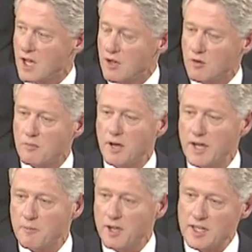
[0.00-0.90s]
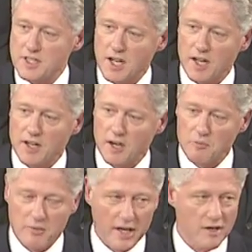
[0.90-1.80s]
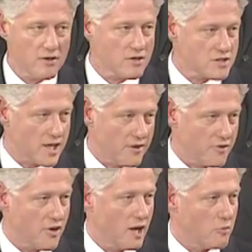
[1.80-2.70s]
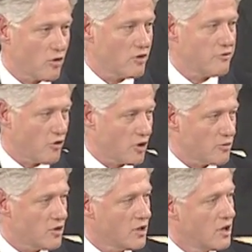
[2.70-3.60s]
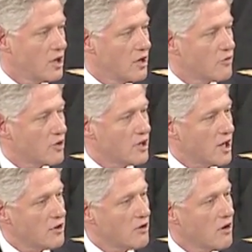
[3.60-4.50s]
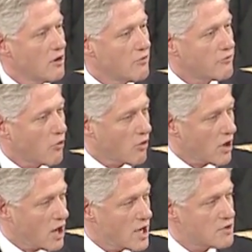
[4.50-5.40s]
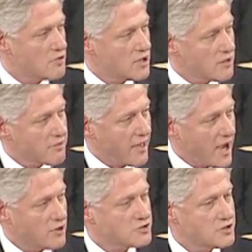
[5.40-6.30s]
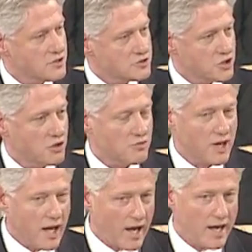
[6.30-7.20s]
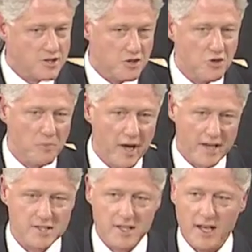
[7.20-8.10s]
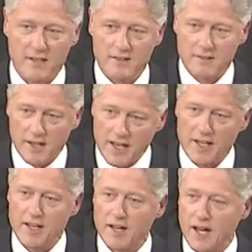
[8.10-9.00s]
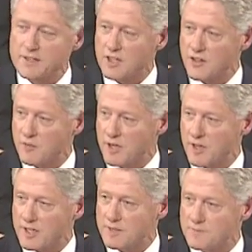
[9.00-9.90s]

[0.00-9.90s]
would make child care better, safer, and more affordable for another 400,000 children. I ask you to pass that. They need it out there in America.